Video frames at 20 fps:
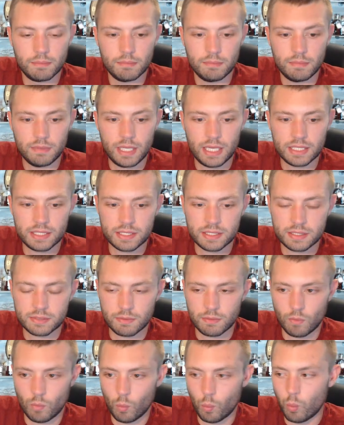It's
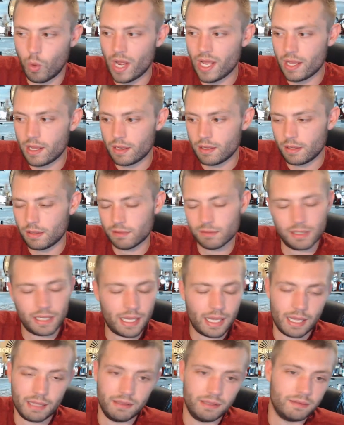way,
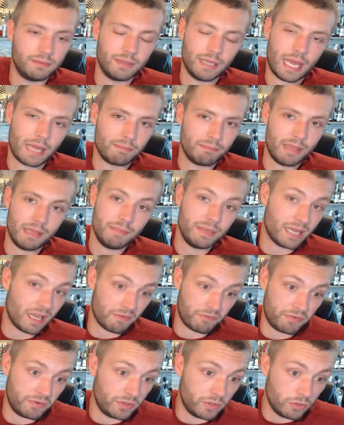maybe not
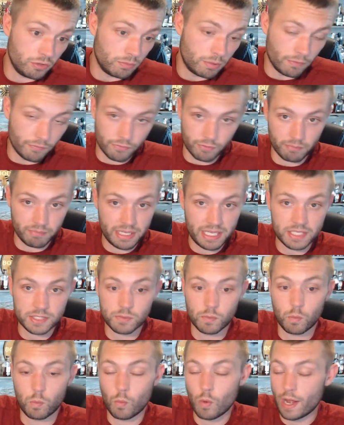for you, but for me, it's
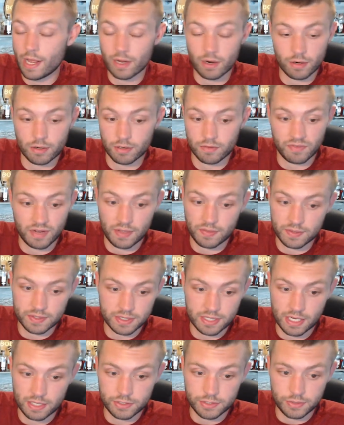way harder to find than
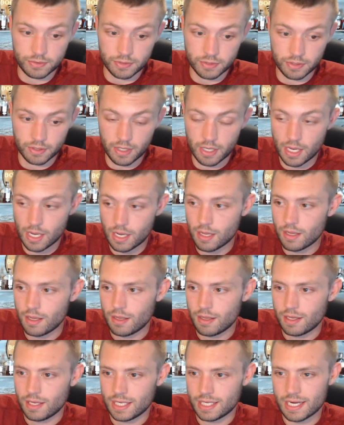Stag Junior.
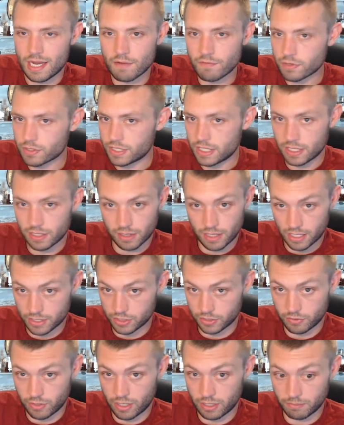Never seen an Elijah
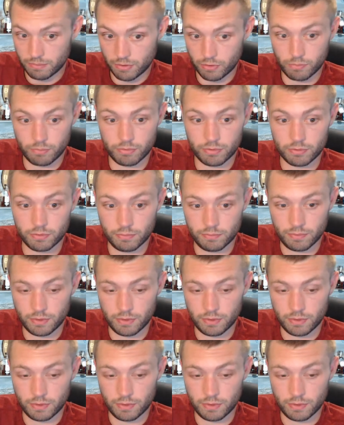Craig Barrel Proof.